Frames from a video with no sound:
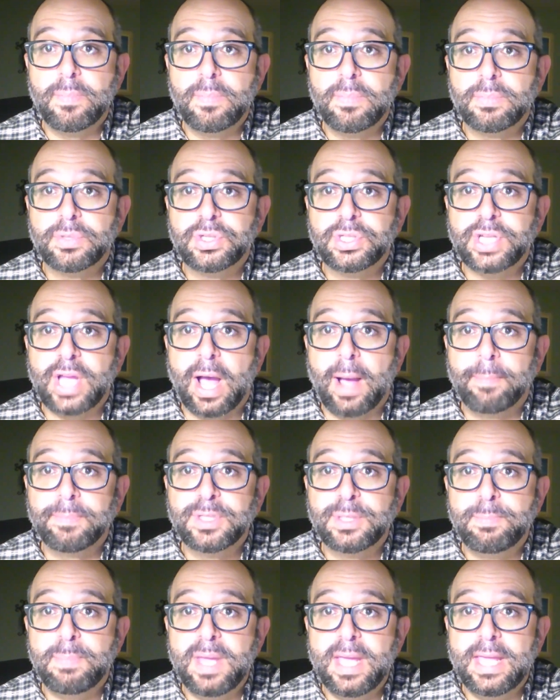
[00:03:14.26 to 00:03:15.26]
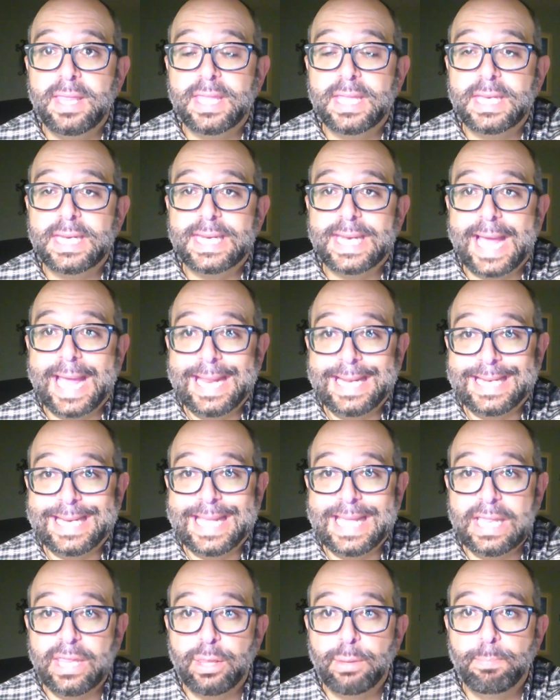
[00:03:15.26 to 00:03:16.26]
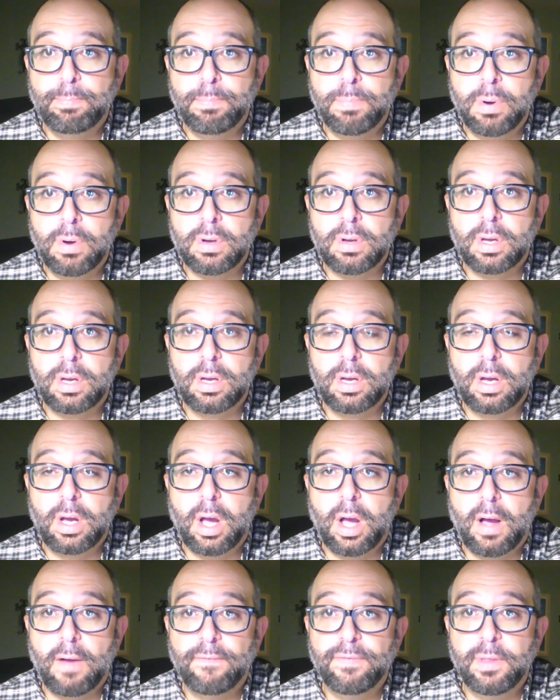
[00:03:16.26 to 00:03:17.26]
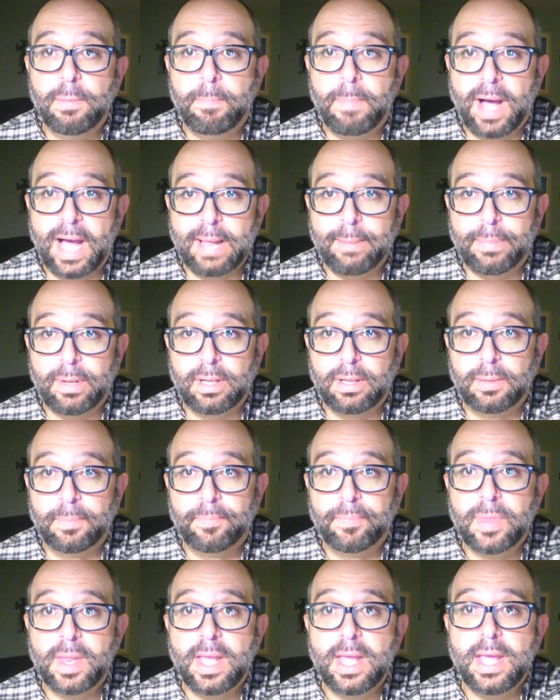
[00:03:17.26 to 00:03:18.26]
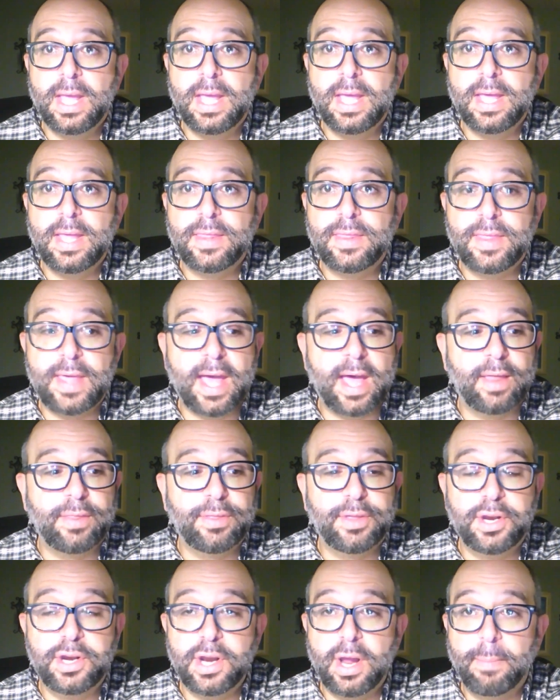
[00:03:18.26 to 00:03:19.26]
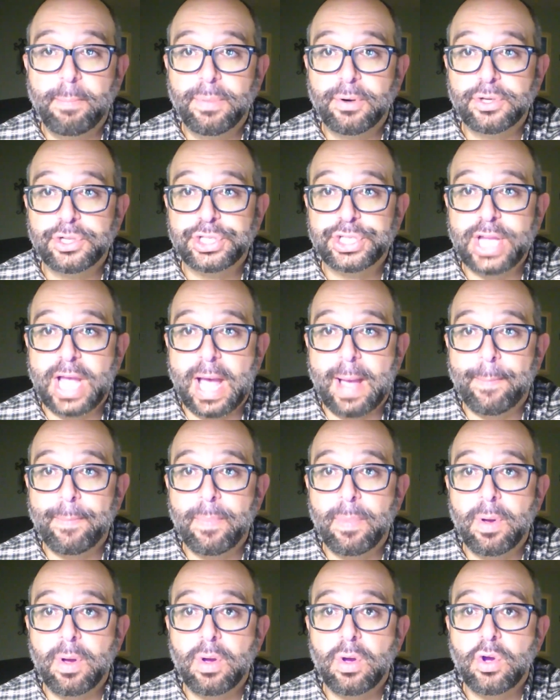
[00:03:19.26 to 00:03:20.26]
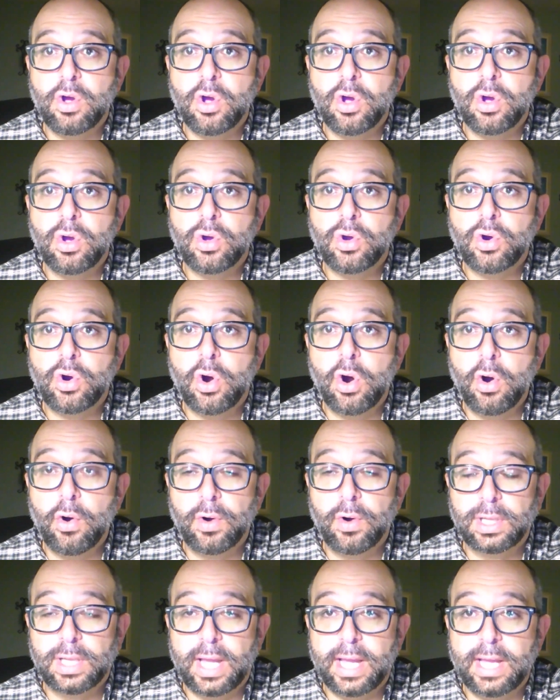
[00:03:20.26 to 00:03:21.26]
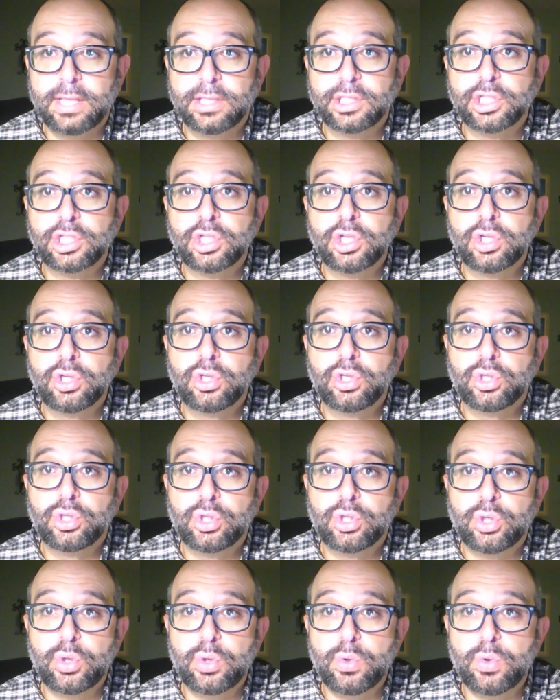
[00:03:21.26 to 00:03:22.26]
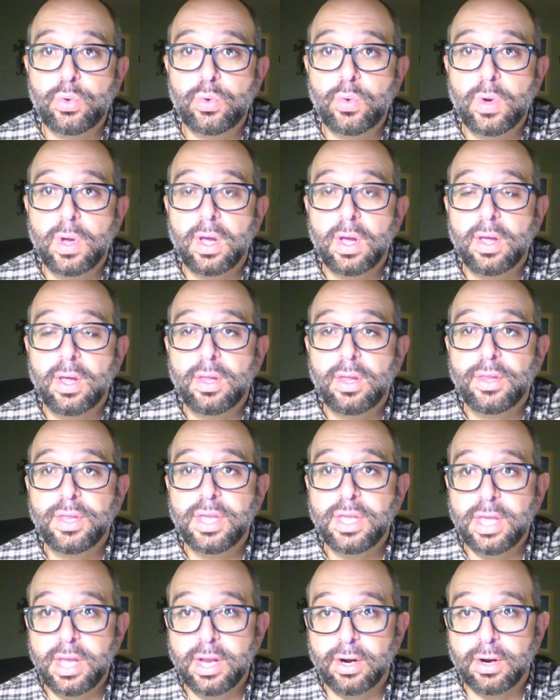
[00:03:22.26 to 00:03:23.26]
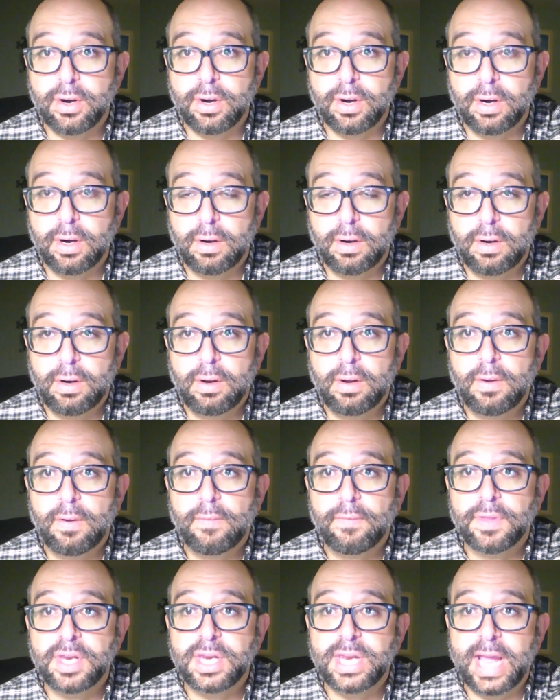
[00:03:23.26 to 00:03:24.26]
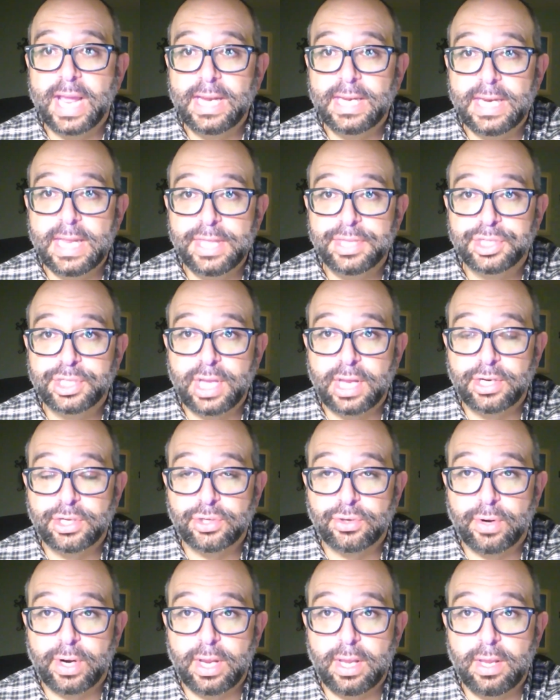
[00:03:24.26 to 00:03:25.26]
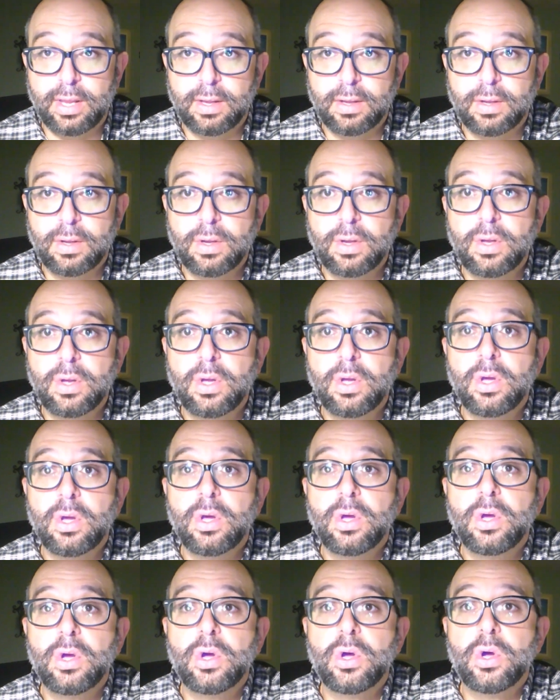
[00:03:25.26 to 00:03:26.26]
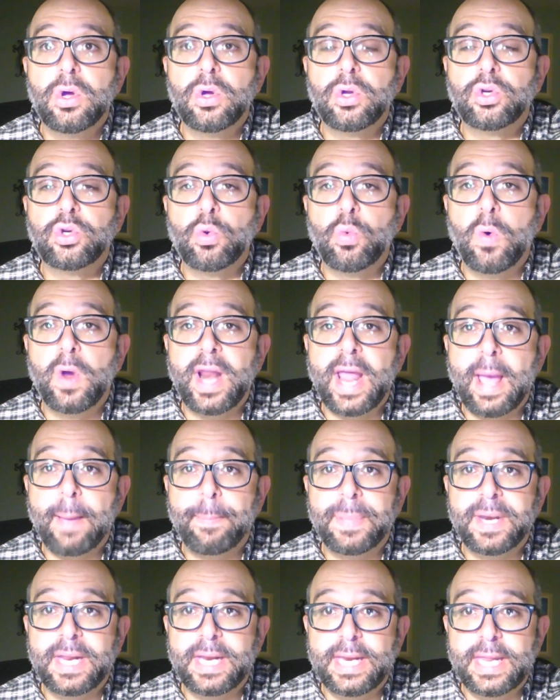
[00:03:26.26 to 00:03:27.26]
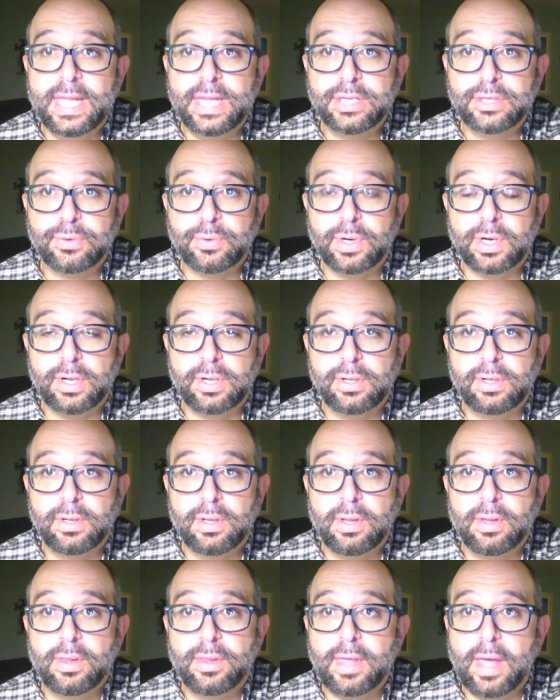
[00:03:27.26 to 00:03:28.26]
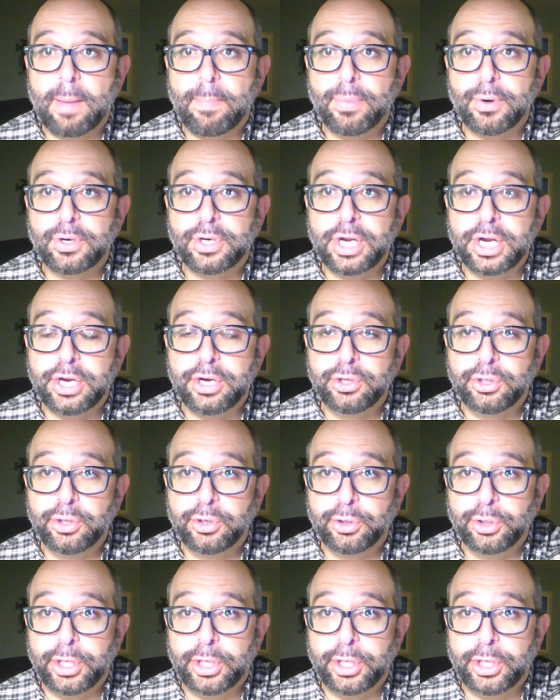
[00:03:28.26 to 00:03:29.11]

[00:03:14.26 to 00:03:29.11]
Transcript: Psalms being the 19th book of the Bible, that the number Psalm correlates to the year, the 19th century, to what happened in Israel that particular